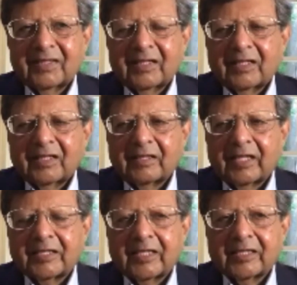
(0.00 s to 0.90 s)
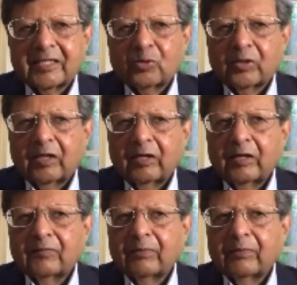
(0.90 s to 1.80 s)
That says that you can learn
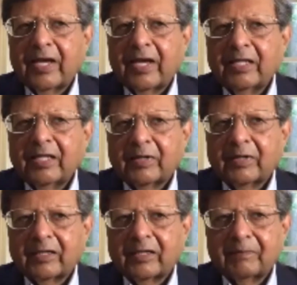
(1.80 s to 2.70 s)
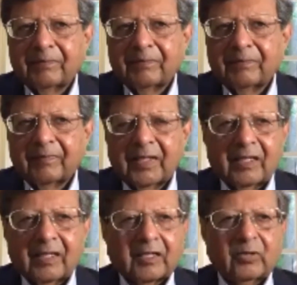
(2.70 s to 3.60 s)
from anybody. It does not
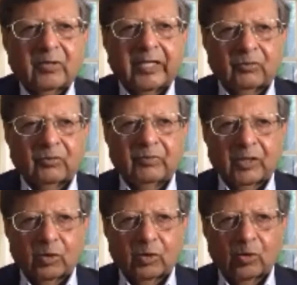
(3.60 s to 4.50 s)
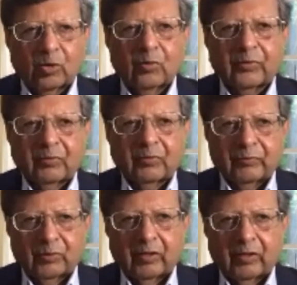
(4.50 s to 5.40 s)
have to be a guru from whom you
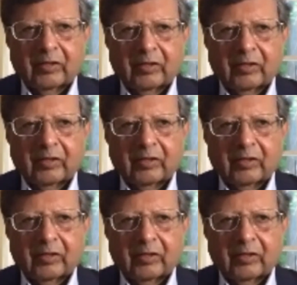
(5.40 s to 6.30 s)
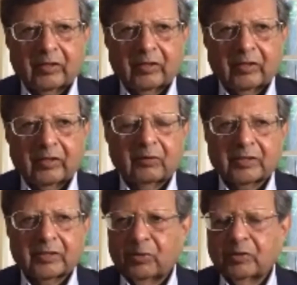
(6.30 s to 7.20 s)
learn, or somebody who is more
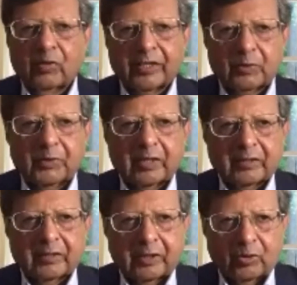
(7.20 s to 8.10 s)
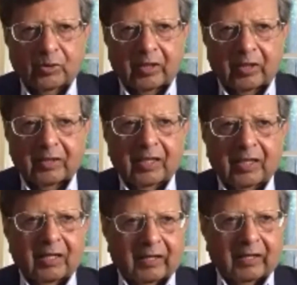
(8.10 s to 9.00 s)
experienced than you are, like
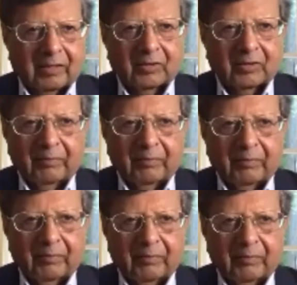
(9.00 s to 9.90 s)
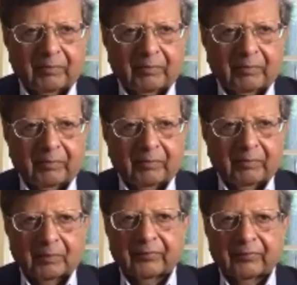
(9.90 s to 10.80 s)
among the medical profession, for
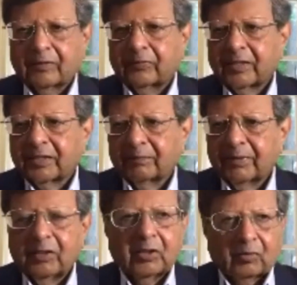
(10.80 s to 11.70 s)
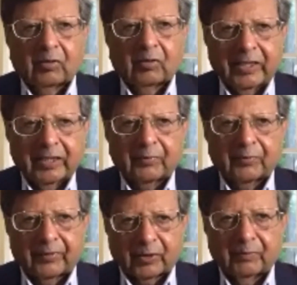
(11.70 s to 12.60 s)
example, or legal profession
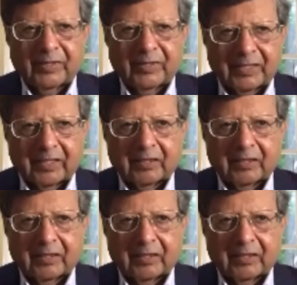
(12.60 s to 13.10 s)
precedents.